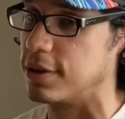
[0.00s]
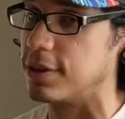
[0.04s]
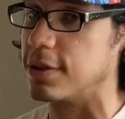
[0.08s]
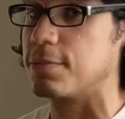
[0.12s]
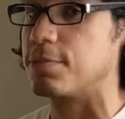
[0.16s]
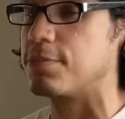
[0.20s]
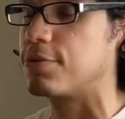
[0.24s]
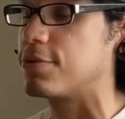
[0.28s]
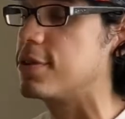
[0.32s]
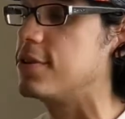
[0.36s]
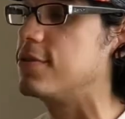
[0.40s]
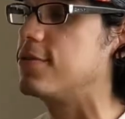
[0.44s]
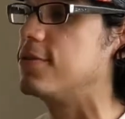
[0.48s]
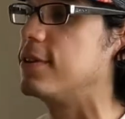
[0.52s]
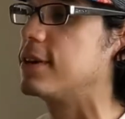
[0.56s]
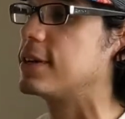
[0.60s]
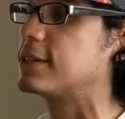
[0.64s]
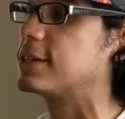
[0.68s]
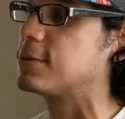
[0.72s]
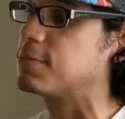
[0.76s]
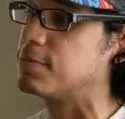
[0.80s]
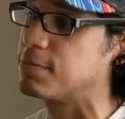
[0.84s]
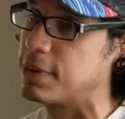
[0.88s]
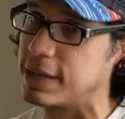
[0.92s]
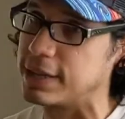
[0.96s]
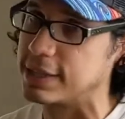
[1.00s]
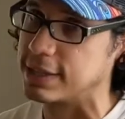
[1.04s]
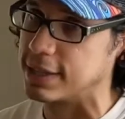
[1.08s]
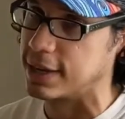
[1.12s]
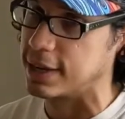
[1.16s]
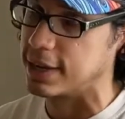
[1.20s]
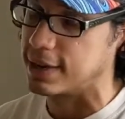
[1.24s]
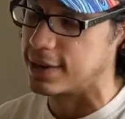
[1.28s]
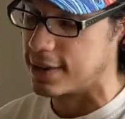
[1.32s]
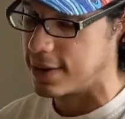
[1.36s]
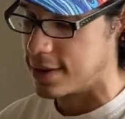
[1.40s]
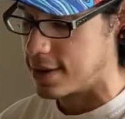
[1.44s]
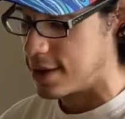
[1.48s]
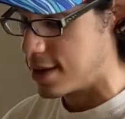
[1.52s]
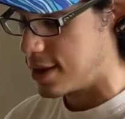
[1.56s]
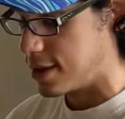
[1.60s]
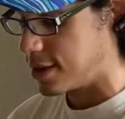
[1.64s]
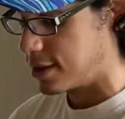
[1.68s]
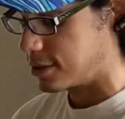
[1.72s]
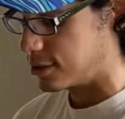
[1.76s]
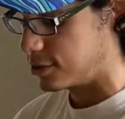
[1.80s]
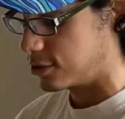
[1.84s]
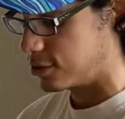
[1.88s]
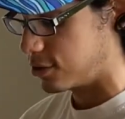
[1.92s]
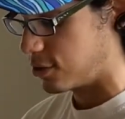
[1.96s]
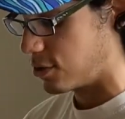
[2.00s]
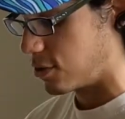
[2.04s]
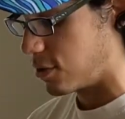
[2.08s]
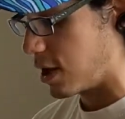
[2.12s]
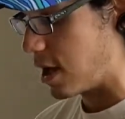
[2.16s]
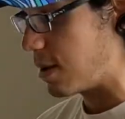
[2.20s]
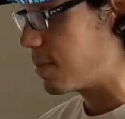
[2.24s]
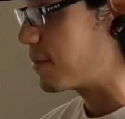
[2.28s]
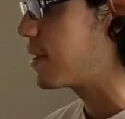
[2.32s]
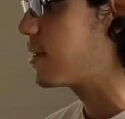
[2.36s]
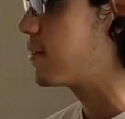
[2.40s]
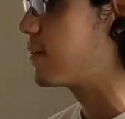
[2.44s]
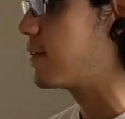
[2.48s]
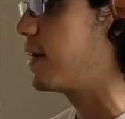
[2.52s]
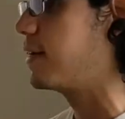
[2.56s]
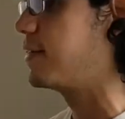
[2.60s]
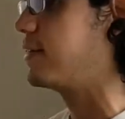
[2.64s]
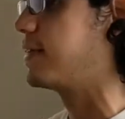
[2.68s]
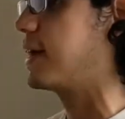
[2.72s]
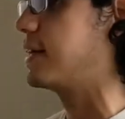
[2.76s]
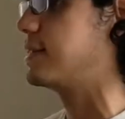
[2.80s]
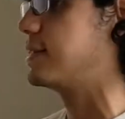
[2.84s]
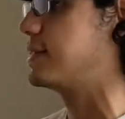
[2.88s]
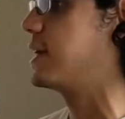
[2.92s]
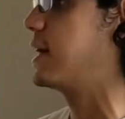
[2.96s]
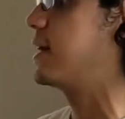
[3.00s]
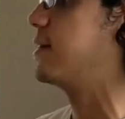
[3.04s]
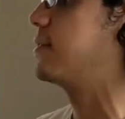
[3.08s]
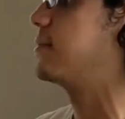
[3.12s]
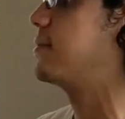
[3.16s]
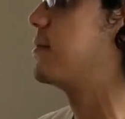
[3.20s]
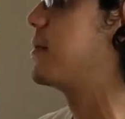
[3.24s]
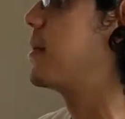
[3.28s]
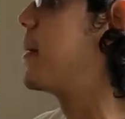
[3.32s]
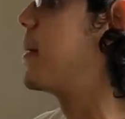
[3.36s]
the prefix penta. So I'm going to write that down.